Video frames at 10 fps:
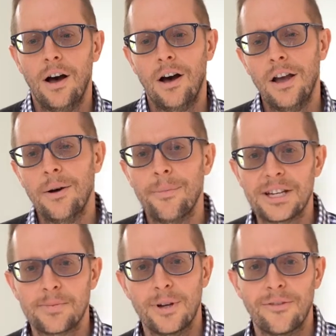Hi, I'm
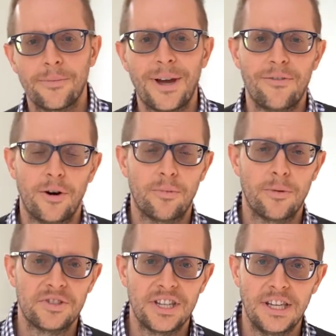Max Pollock from Eightfold
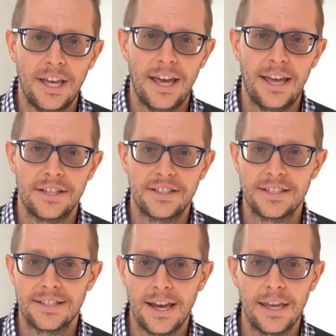Property, and
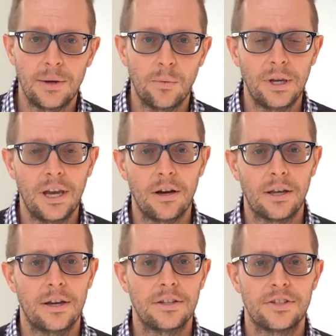today we are
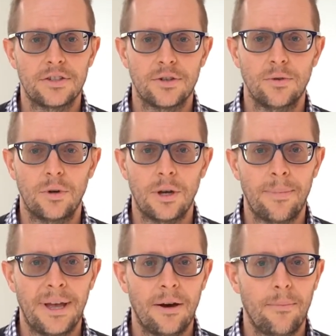going to talk
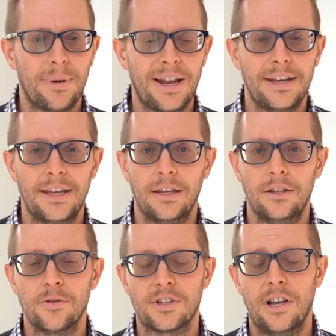about planning
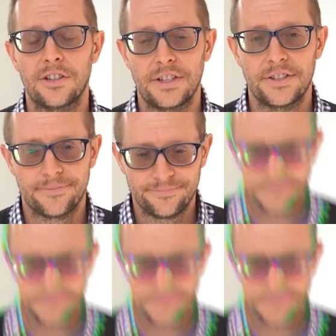use classes.